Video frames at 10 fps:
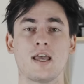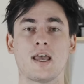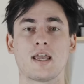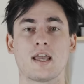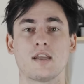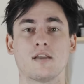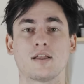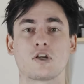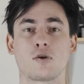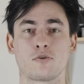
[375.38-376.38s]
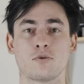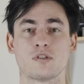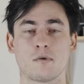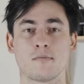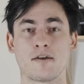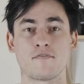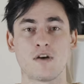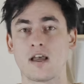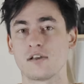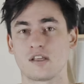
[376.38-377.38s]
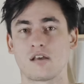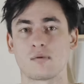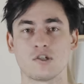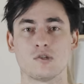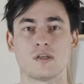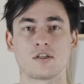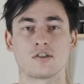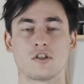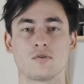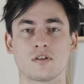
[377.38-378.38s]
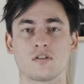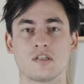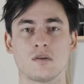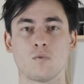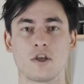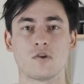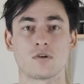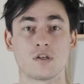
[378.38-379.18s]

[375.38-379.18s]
and let's go through some of my files that I've been shooting so that you can see what you can